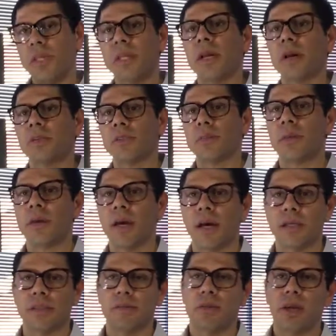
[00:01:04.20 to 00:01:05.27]
reach out to me,
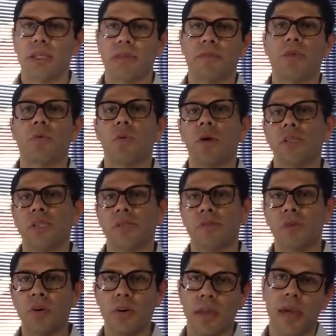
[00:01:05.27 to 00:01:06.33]
guys, if you guys have any questions.
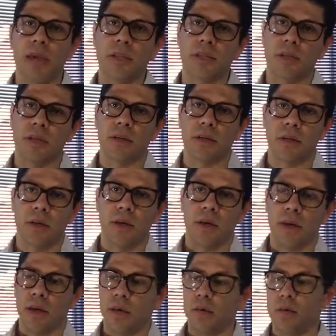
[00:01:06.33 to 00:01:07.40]
If you're an agent
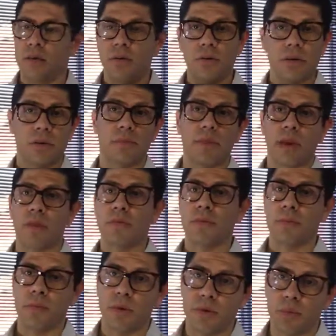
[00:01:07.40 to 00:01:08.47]
and you can
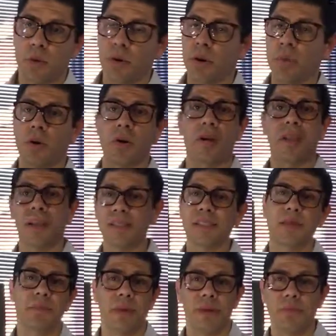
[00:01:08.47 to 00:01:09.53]
benefit from this program, or your clients
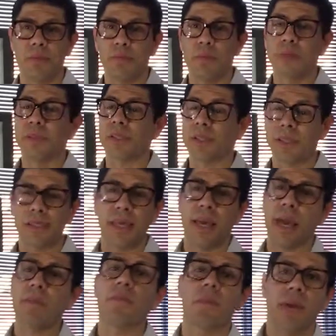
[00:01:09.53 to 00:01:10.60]
can benefit from this, because I
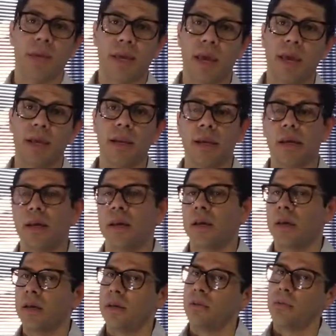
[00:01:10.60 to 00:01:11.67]
think everybody can,
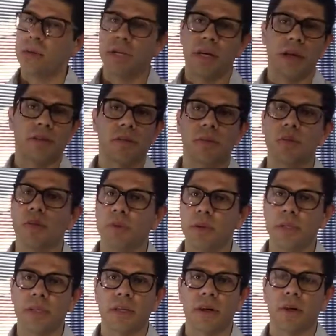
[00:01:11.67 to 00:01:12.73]
reach out to me, shoot
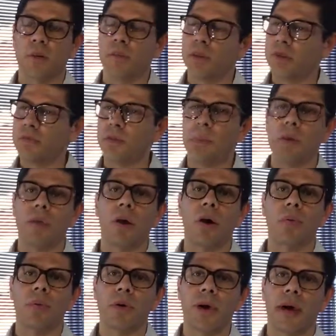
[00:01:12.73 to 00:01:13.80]
me a scenario. I would love to be able to
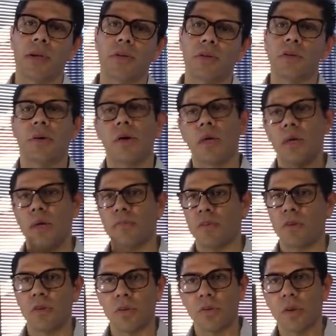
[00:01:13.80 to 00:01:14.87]
help you and guide you. If
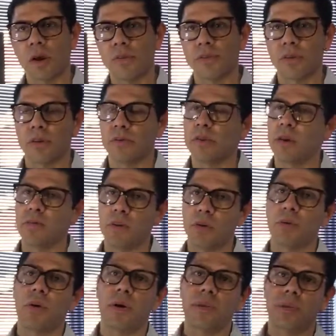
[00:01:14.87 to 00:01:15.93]
you're a loan officer, if you have
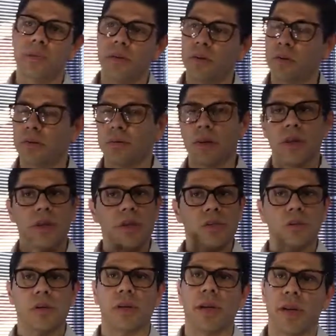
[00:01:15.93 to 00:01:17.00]
any questions and you're
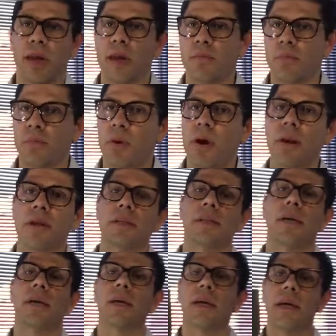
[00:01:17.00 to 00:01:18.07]
trying to have products
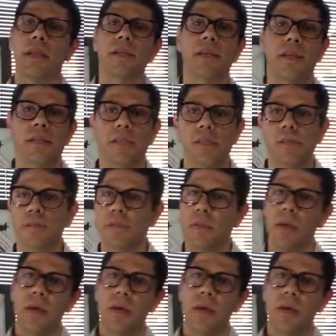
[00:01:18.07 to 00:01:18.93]
that can gain attention